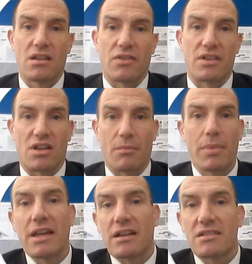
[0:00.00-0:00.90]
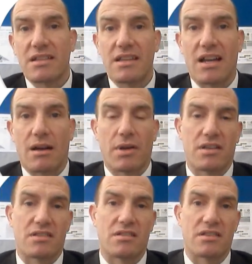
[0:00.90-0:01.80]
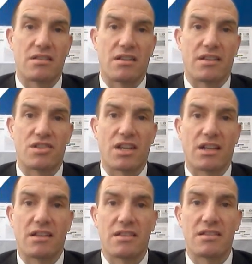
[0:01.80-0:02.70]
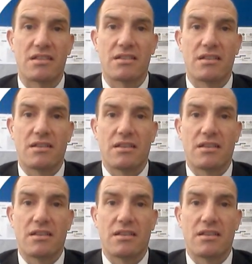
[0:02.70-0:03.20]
things like PLC, our personalized learning checklists.